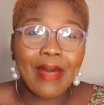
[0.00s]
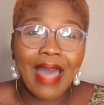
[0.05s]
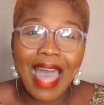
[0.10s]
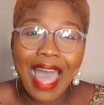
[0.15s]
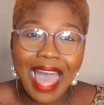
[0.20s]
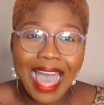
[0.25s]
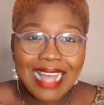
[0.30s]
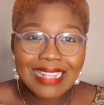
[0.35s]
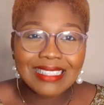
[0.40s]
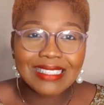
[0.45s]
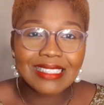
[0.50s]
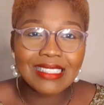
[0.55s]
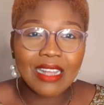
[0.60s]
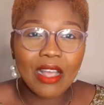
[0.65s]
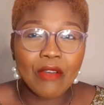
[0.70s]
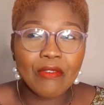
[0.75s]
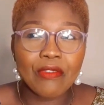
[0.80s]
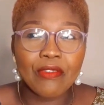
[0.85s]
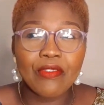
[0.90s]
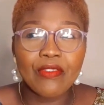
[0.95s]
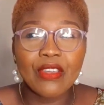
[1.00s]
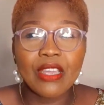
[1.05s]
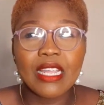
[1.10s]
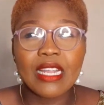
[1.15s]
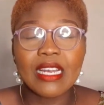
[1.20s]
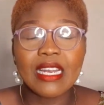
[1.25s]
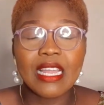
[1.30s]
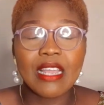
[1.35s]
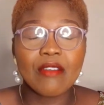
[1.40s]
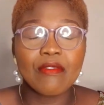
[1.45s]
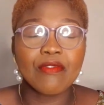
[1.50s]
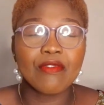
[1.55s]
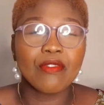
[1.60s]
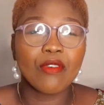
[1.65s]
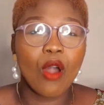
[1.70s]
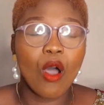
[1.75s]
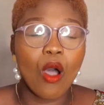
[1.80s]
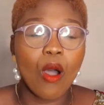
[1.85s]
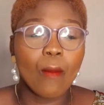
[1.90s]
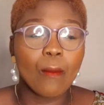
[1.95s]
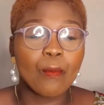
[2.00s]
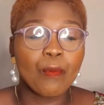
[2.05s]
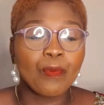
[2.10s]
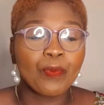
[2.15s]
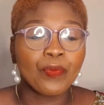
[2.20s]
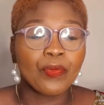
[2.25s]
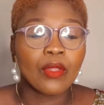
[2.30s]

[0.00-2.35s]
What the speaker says: past, a feeling from